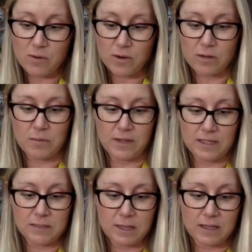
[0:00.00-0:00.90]
more
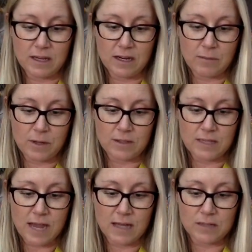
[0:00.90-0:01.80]
complaints about the Ickabog
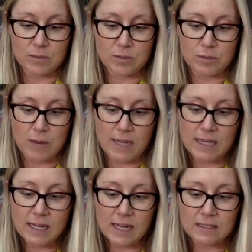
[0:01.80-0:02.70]
tax, which was why
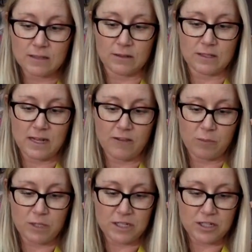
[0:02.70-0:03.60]
he'd canceled the day of
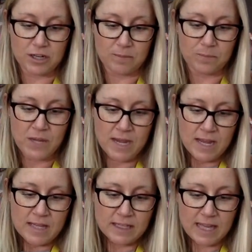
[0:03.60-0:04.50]
petition.
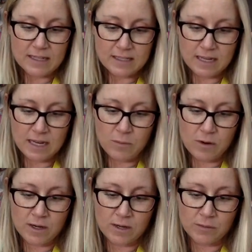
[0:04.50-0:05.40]
The last thing he
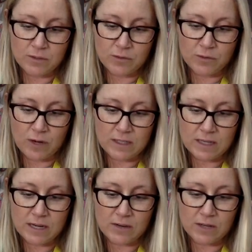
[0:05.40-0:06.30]
wanted was for Fred to
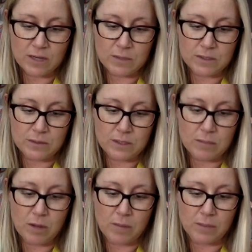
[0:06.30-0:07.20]
hear that he was losing
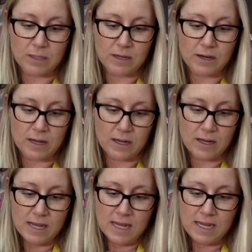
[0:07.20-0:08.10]
popularity.
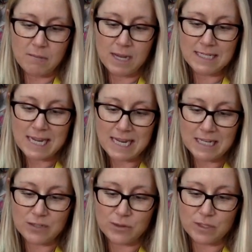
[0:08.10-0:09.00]
He might take
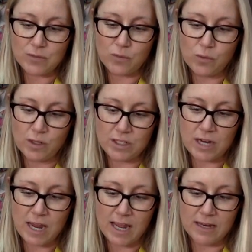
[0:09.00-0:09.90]
it to his foolish
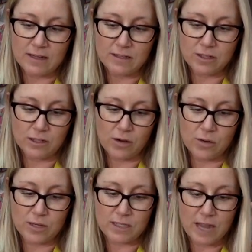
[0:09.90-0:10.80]
head to
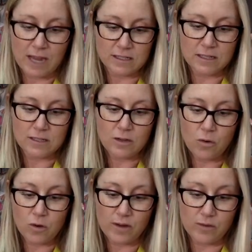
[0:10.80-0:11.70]
lower the taxes,
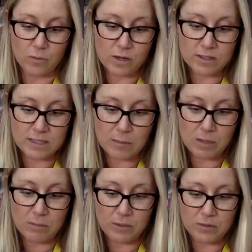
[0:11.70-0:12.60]
or even worse, send
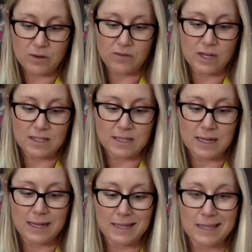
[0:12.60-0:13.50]
people to
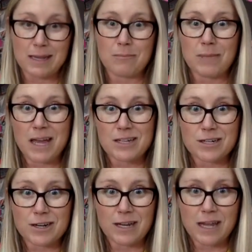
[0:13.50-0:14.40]
investigate the
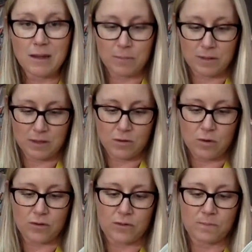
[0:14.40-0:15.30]
imaginary camp in the north.